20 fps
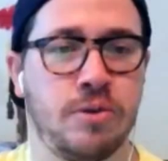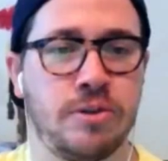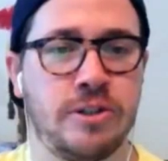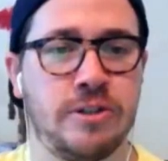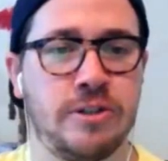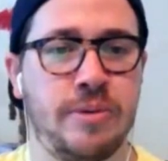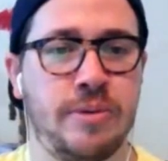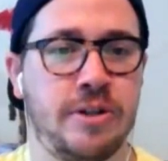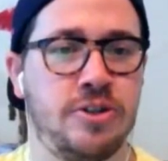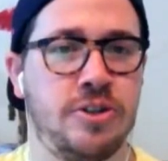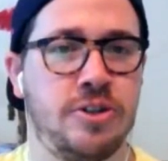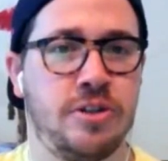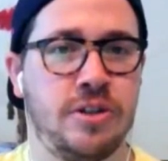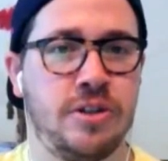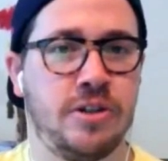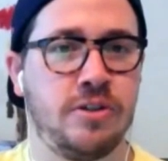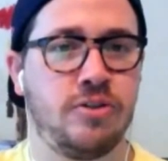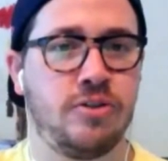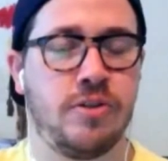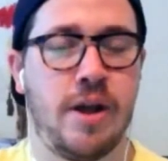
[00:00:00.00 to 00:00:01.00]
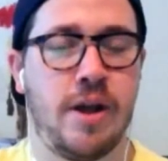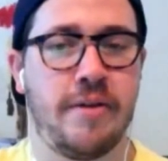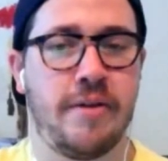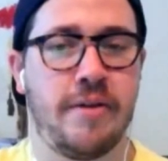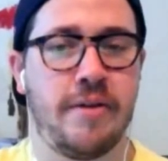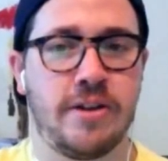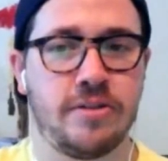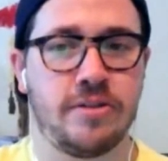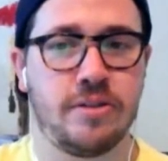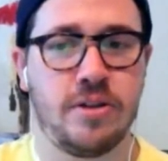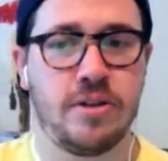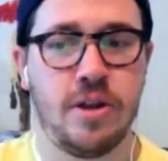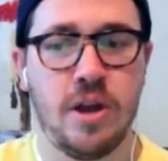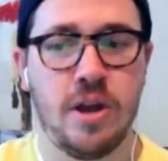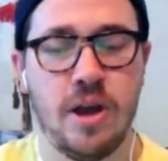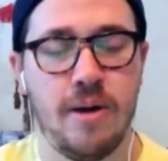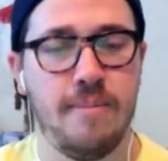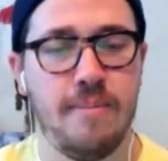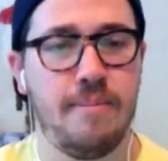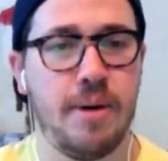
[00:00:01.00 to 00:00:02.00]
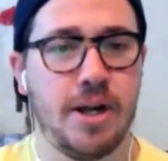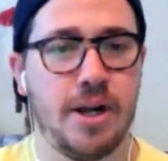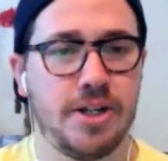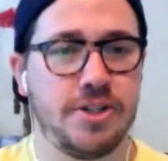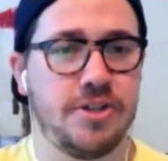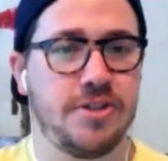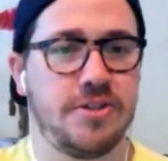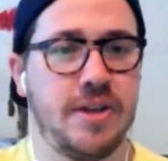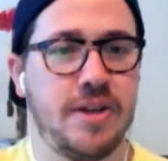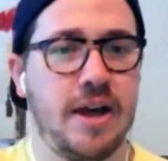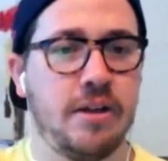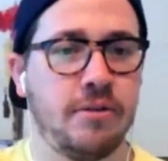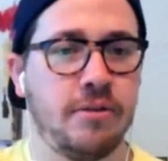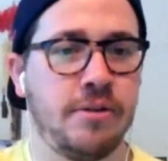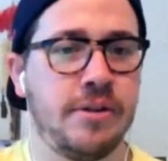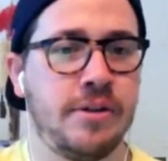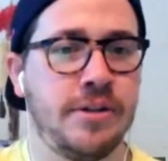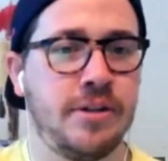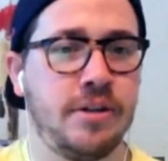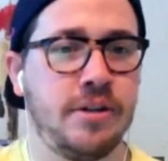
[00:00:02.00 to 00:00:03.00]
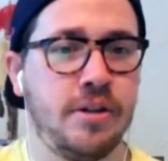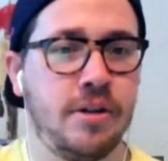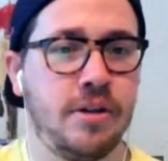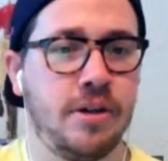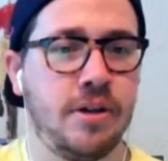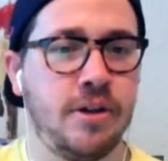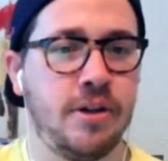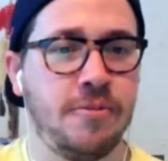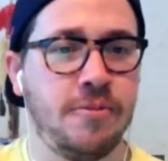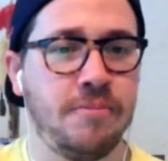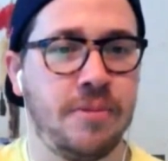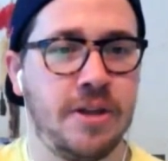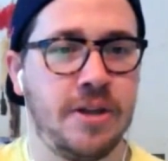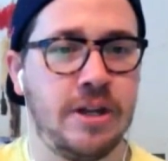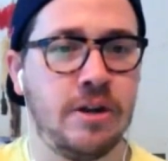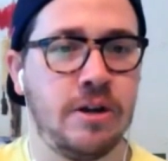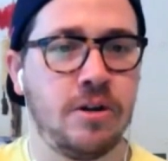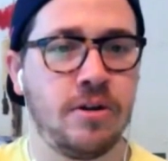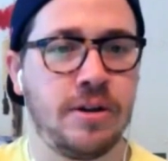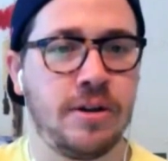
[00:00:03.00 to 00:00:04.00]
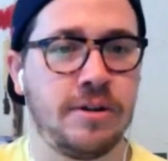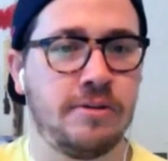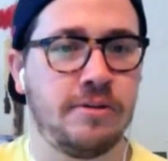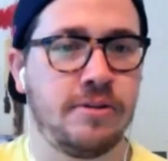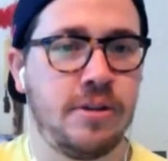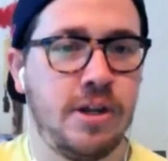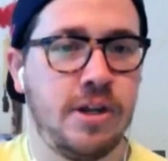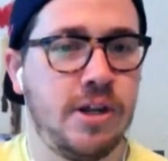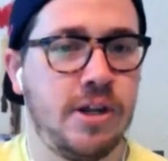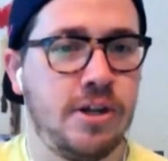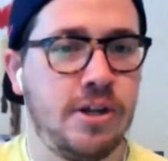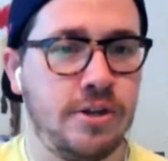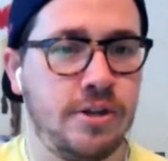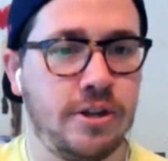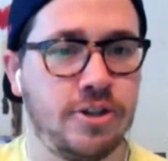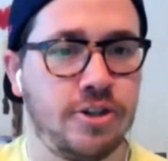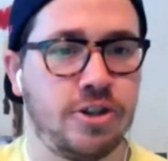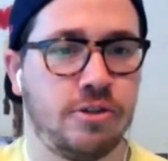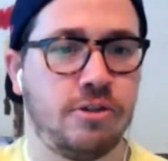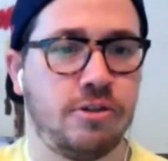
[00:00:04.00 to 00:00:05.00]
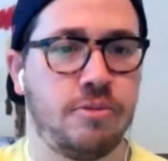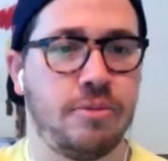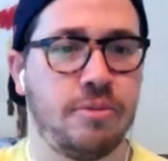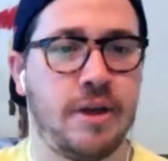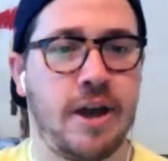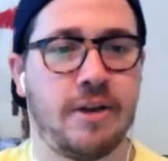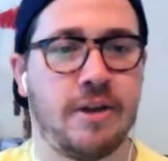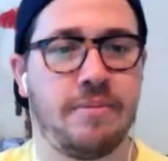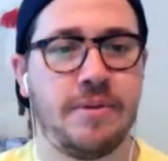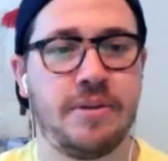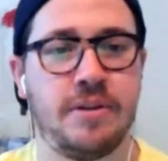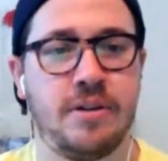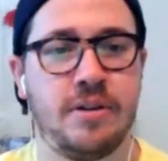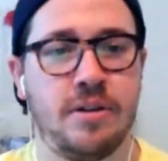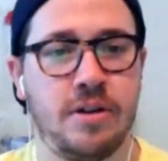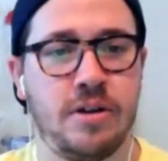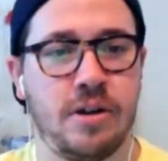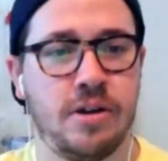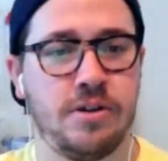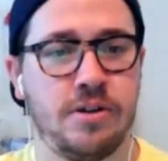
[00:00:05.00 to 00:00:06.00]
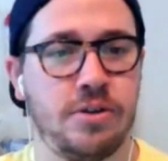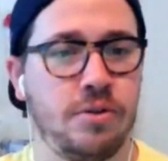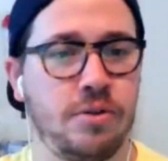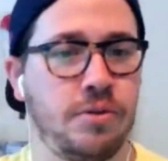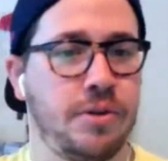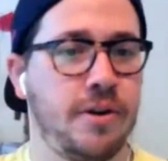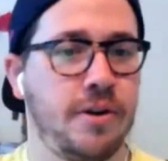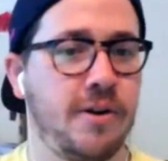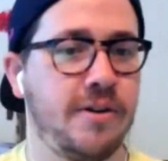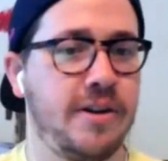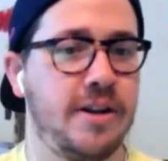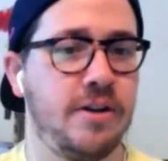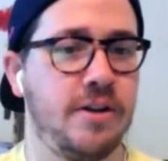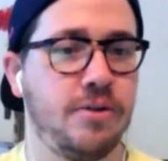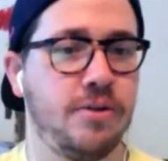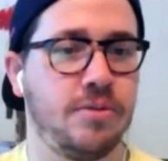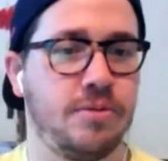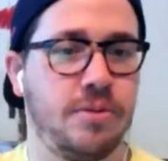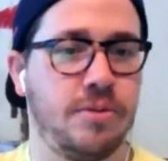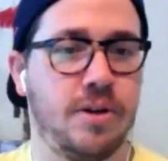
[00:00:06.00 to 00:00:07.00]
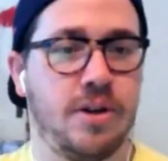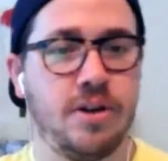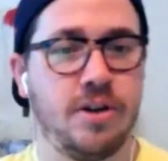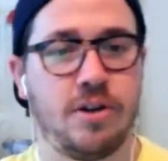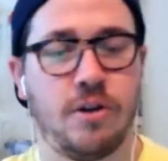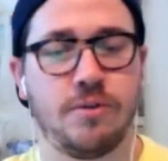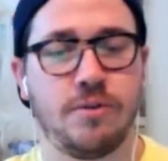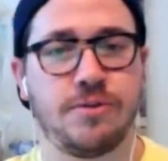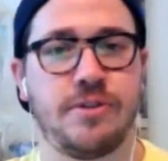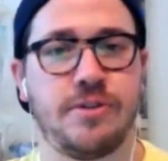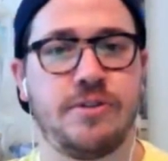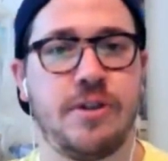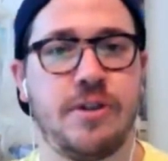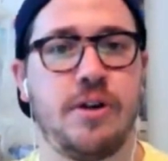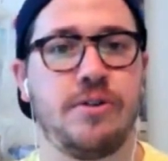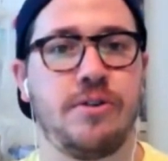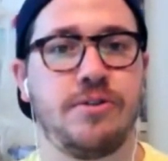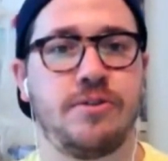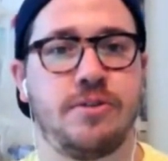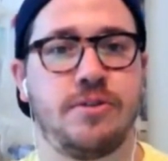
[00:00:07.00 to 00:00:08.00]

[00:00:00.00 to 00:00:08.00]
pitching, and DraftKings botched the salary um, here, and you get Charlie Blackmon, uh, Nolan Arenado, Carlos Gonzalez,